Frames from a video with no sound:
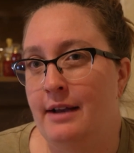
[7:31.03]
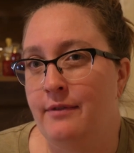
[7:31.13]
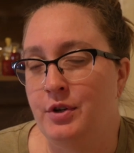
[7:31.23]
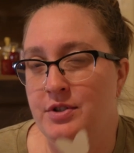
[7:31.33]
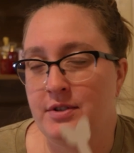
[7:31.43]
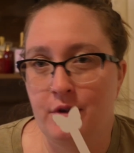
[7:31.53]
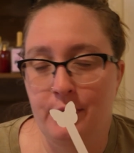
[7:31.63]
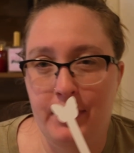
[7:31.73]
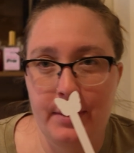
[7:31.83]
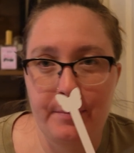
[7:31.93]
sat for just a
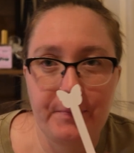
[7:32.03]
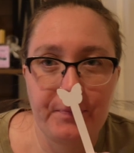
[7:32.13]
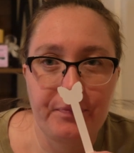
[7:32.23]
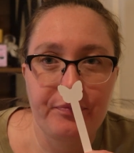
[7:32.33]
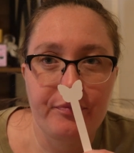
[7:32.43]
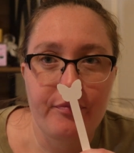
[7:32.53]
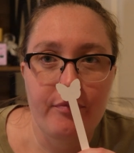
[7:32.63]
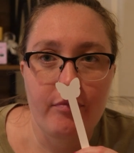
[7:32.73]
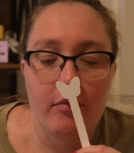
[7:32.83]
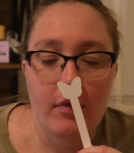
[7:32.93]
little bit,
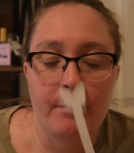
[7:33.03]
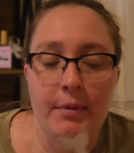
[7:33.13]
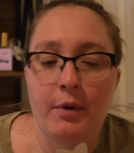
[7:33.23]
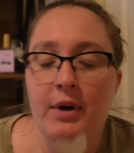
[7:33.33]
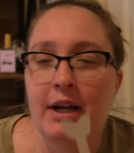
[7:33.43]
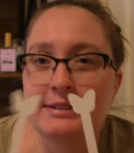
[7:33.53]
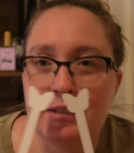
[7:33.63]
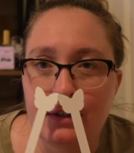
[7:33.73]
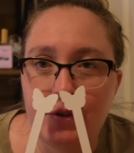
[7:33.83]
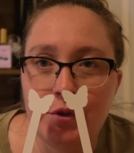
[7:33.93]
but when I
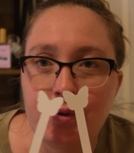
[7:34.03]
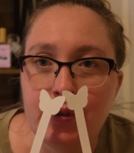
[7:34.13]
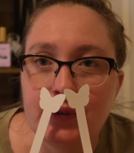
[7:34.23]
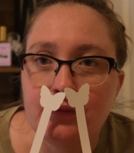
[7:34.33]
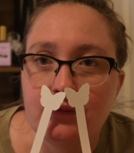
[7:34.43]
tell you,